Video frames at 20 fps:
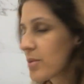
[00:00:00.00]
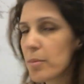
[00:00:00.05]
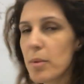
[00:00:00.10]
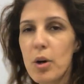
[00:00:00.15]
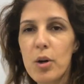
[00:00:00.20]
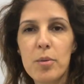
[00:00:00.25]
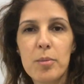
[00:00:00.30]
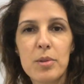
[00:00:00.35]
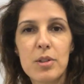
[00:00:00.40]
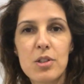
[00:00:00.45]
a
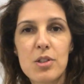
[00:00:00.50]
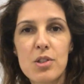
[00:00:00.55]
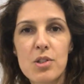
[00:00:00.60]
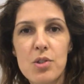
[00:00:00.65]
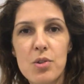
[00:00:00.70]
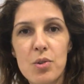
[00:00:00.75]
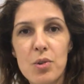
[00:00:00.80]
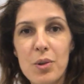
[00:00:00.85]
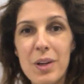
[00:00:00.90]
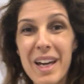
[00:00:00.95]
moment
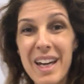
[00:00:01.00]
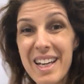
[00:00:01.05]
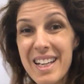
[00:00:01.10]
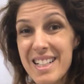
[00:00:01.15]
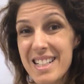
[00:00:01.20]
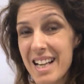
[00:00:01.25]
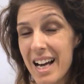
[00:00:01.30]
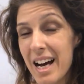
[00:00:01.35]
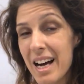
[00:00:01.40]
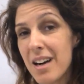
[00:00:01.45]
to
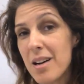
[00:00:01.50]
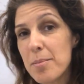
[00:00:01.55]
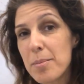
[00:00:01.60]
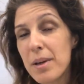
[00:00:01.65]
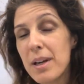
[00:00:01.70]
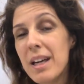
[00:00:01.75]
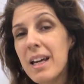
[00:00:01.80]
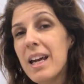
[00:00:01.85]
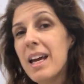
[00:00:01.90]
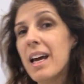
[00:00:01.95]
heat up,
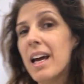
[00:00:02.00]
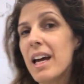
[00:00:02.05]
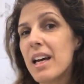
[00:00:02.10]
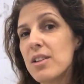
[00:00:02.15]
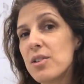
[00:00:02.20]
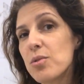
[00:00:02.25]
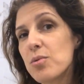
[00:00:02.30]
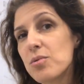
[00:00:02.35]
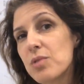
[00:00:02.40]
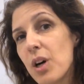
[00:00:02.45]
and
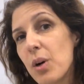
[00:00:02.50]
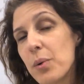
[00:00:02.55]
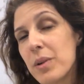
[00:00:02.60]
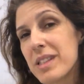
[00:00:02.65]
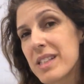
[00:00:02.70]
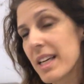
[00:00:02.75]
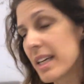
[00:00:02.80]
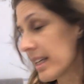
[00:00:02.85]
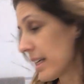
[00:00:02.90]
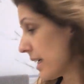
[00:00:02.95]
you'll know it's
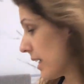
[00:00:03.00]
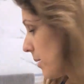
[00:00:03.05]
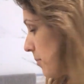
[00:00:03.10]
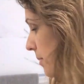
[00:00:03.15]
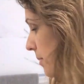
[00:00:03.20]
heated up